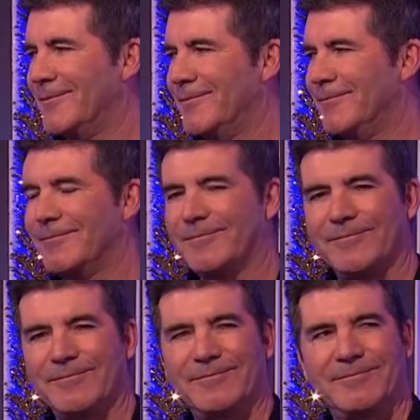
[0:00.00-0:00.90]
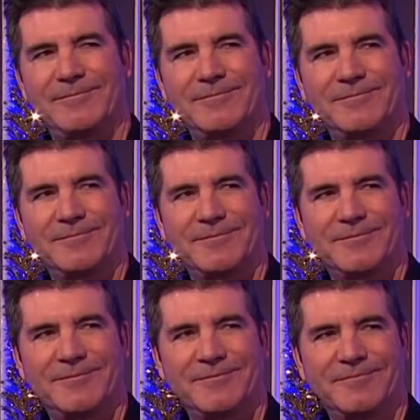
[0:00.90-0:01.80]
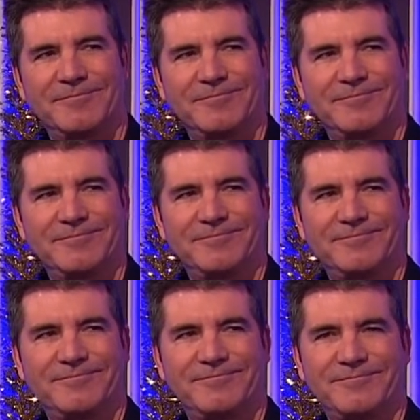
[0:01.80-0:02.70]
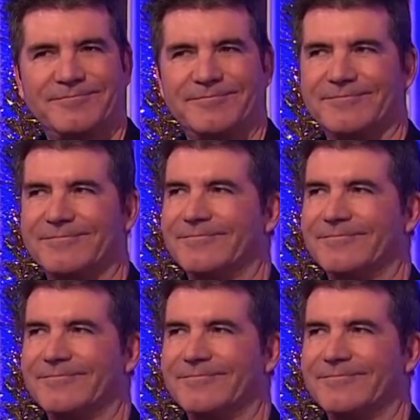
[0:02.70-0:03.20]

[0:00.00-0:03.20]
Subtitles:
No words are spoken by the person on screen.